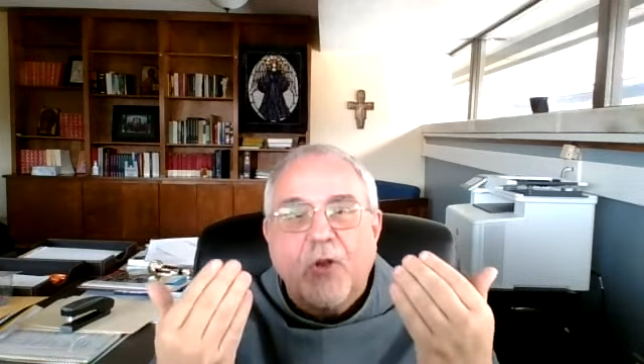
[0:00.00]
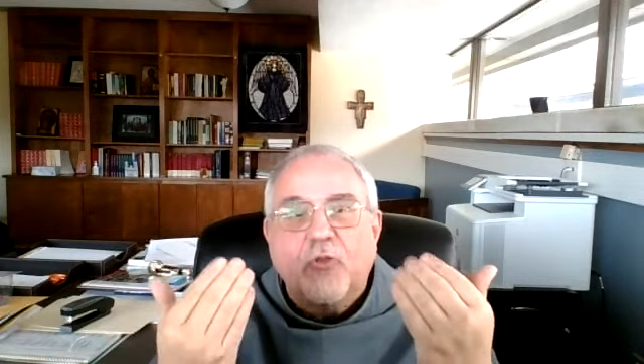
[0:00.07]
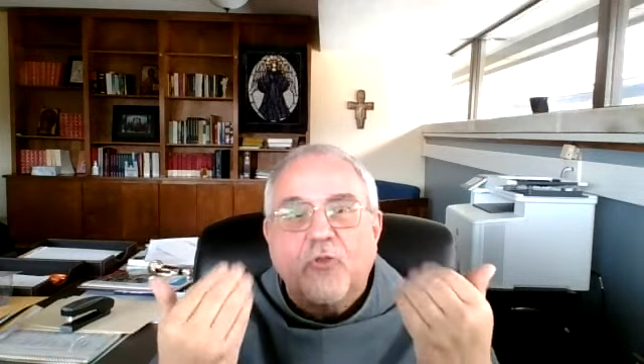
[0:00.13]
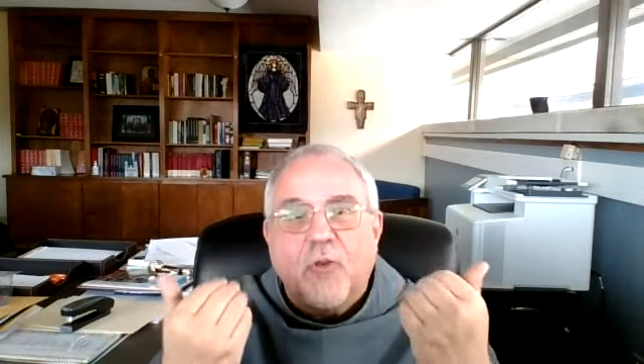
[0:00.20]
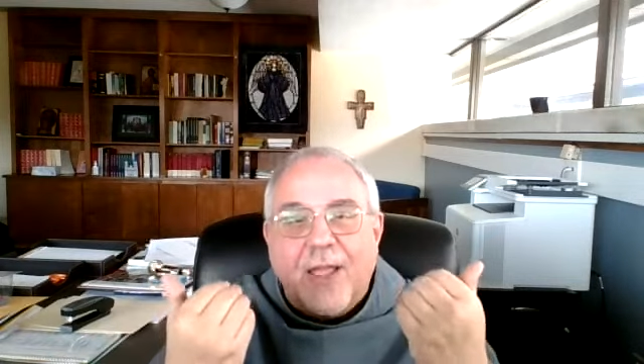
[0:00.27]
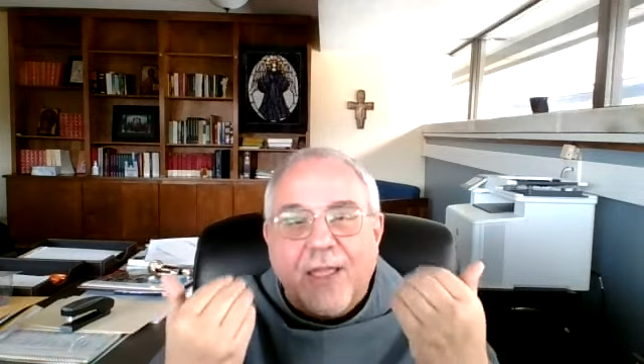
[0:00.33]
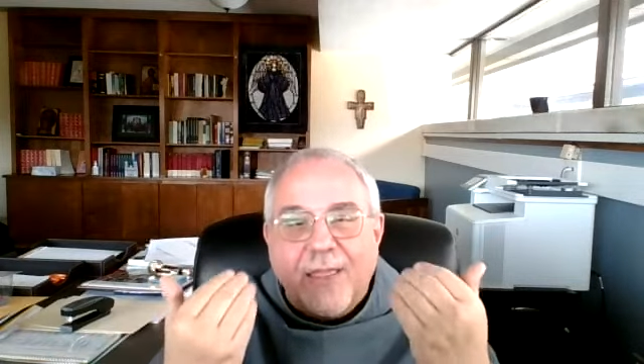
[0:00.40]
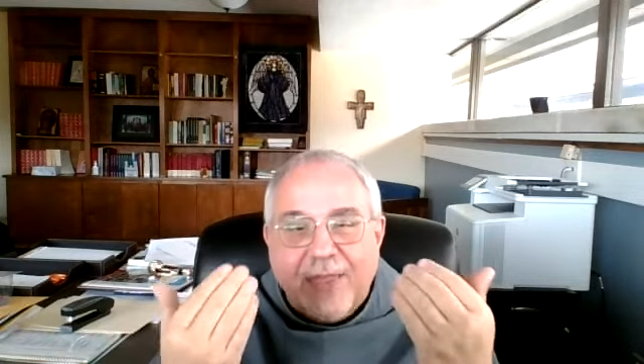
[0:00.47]

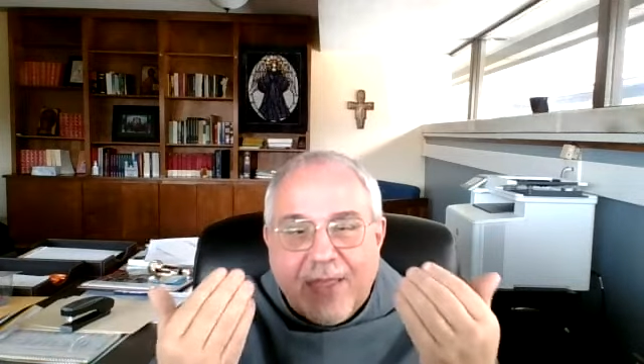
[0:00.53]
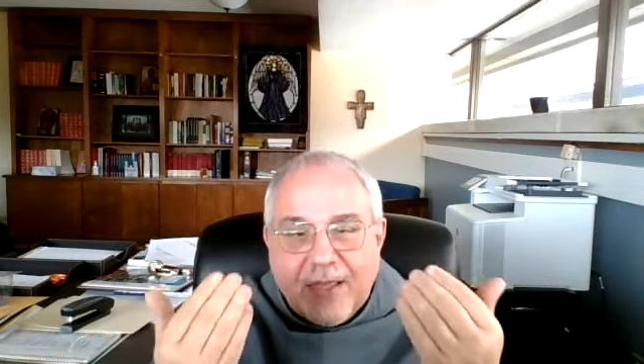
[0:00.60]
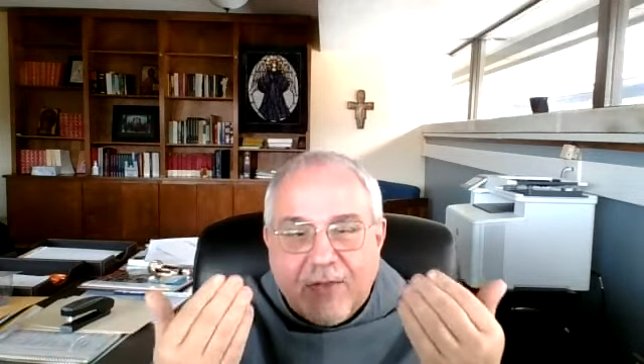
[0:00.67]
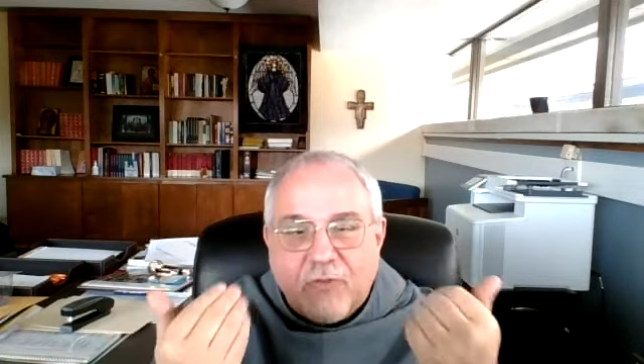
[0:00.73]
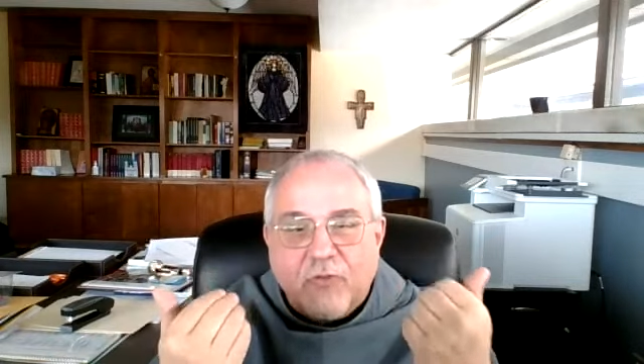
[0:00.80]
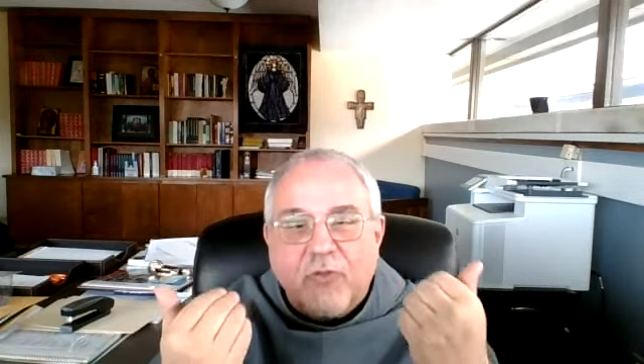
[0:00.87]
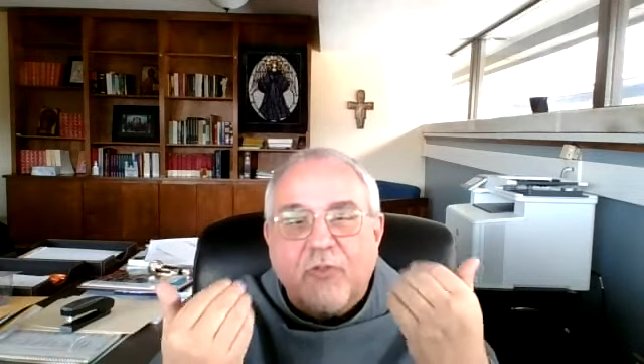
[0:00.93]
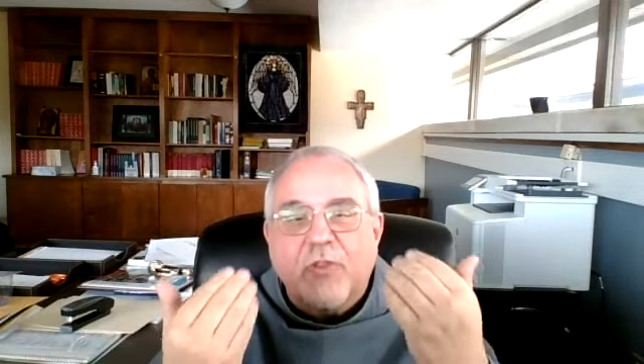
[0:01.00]
Try
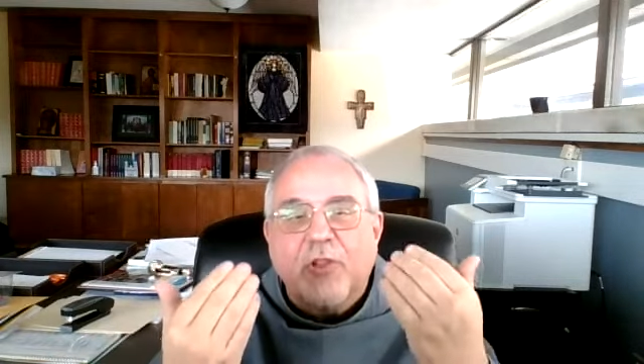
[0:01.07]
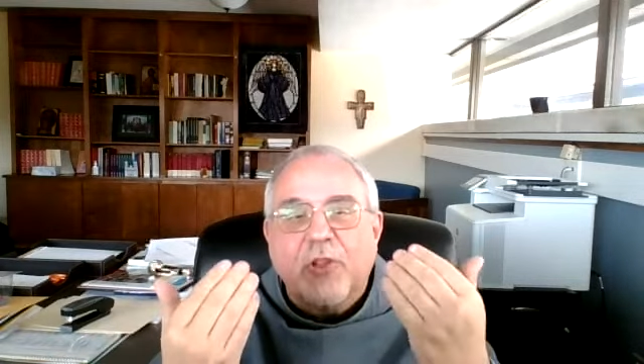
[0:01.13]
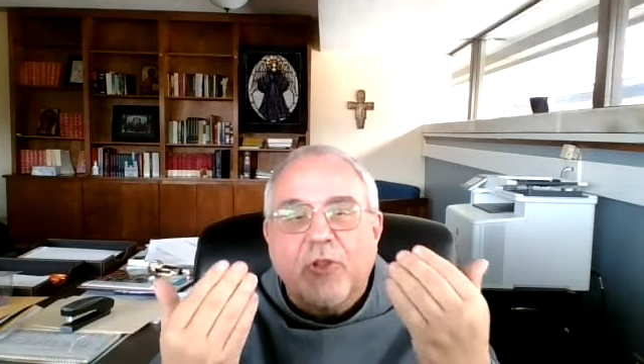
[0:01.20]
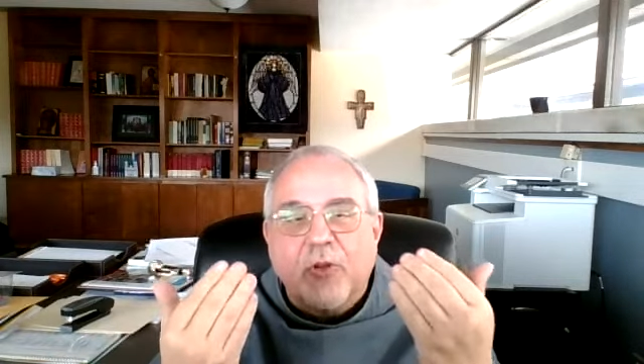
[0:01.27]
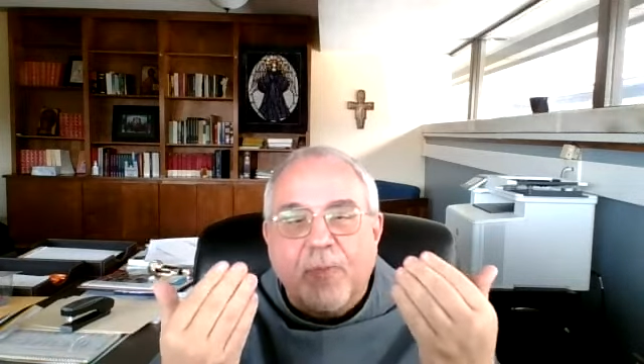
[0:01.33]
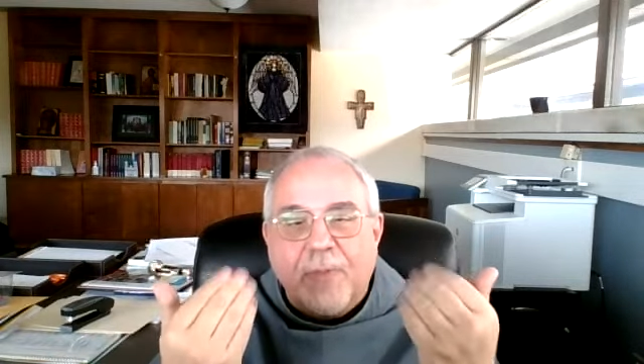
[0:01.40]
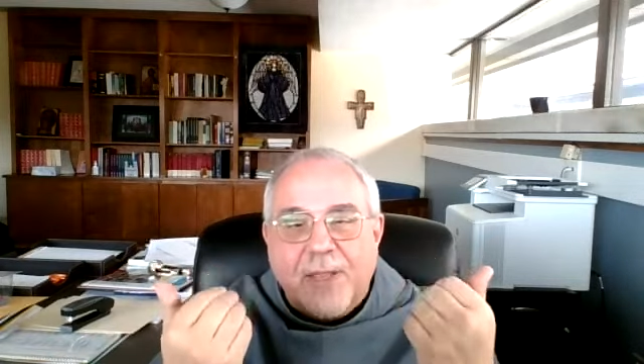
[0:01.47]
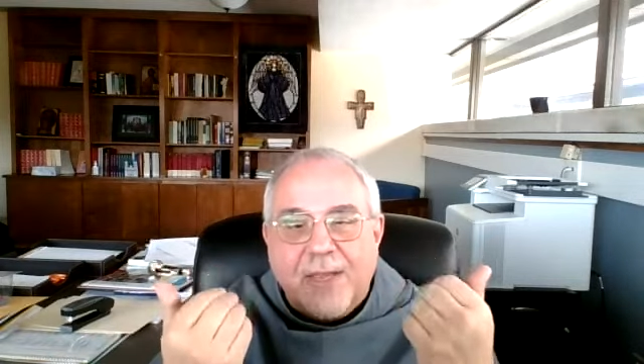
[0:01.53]
things just a
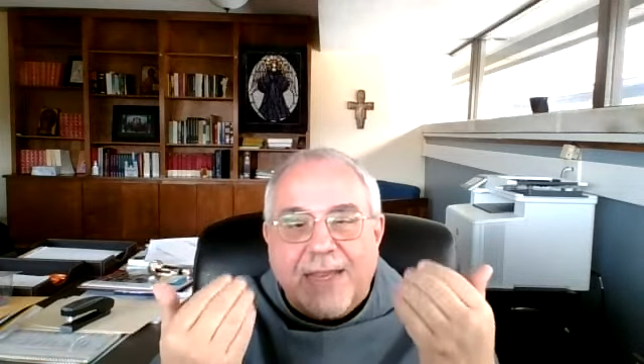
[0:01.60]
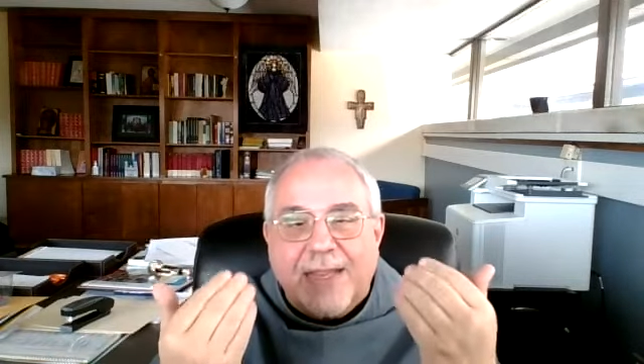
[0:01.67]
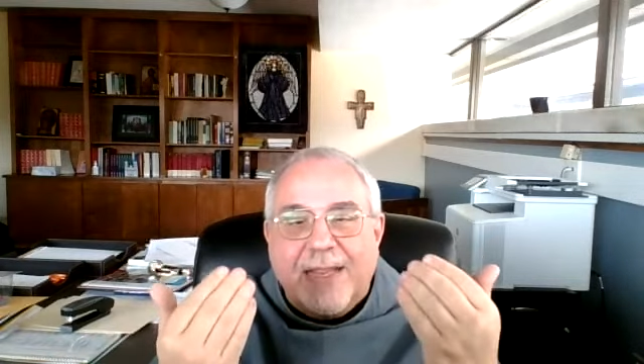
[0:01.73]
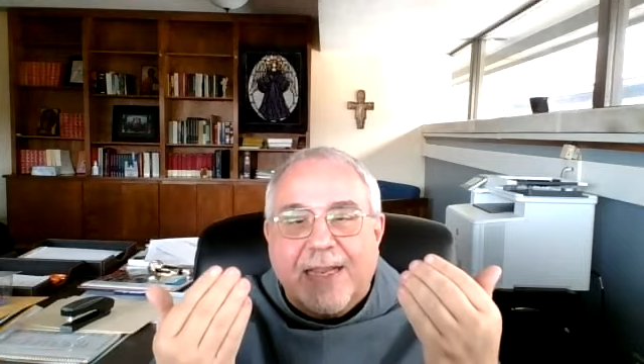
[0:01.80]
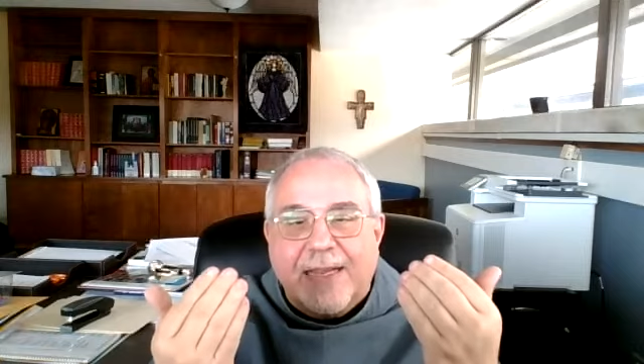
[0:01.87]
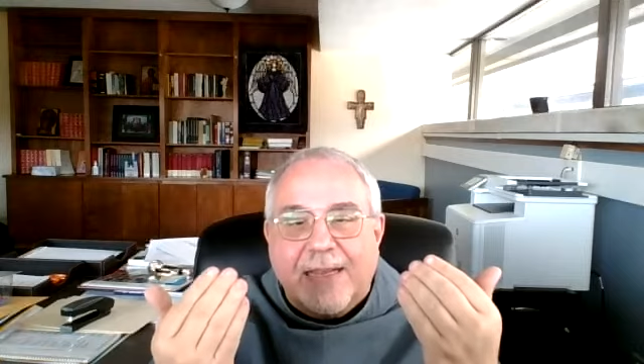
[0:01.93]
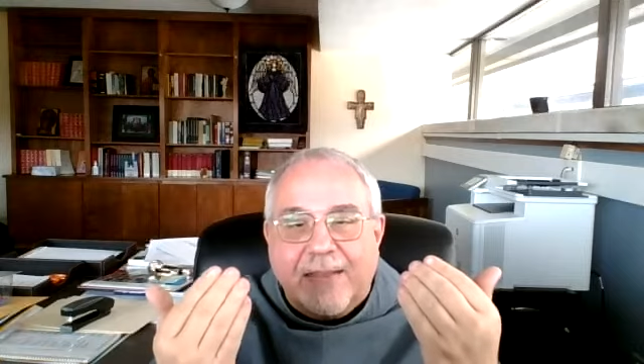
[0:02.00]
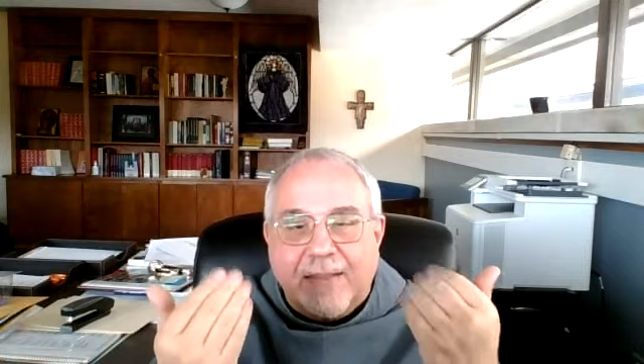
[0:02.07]
little bit
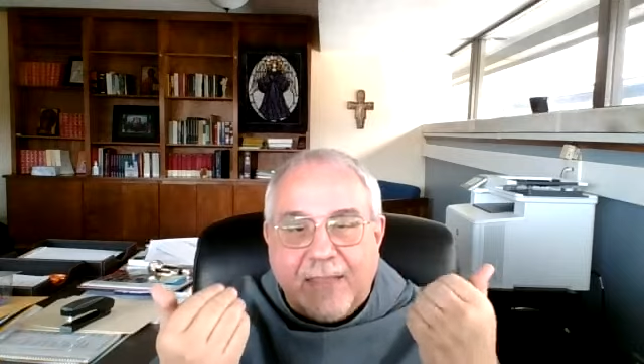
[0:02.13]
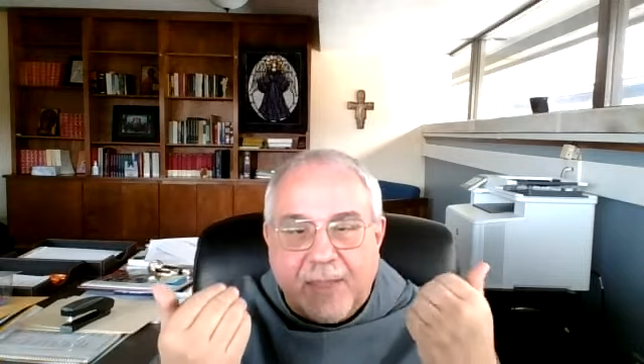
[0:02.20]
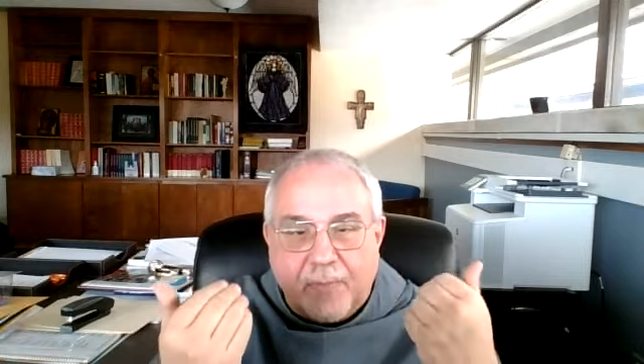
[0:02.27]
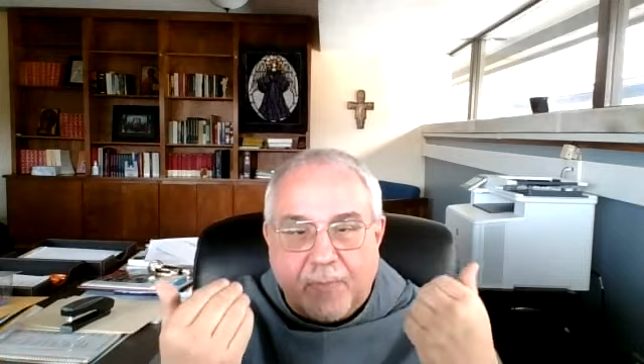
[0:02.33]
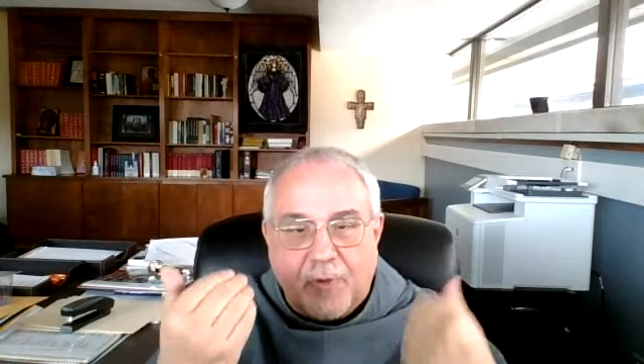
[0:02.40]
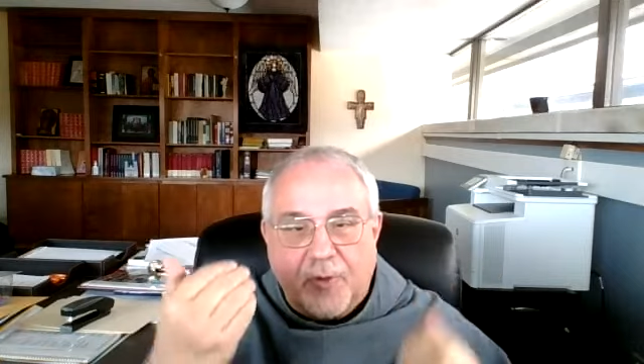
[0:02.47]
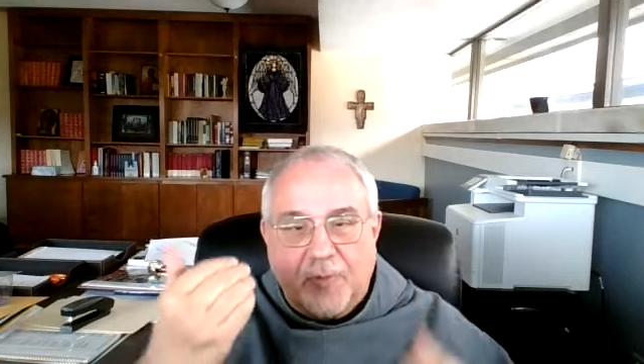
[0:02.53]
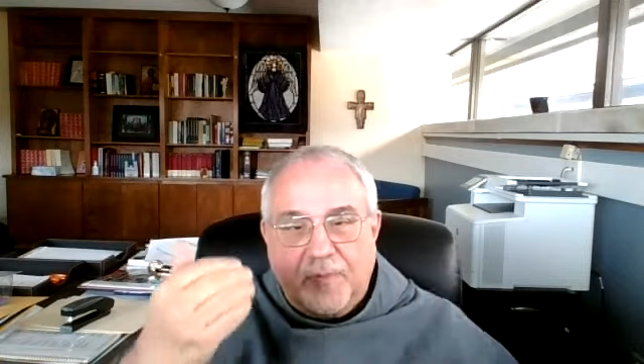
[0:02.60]

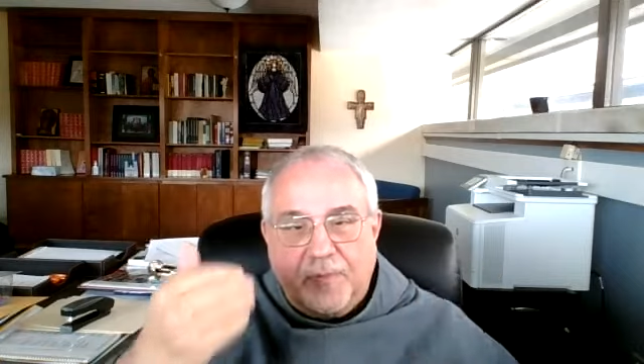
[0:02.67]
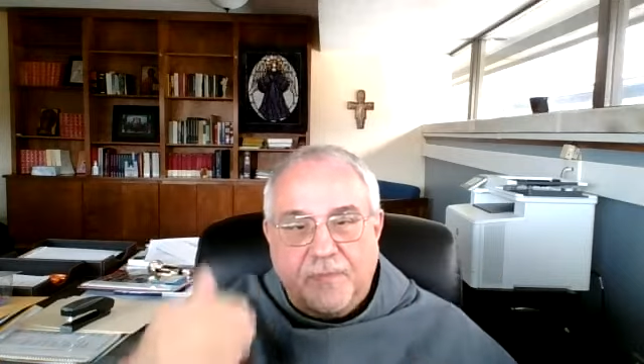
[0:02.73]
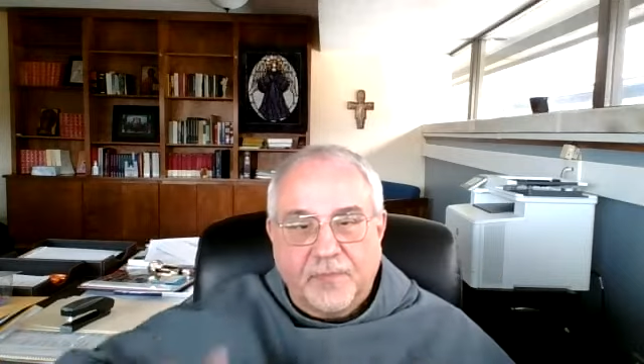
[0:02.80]
deeper.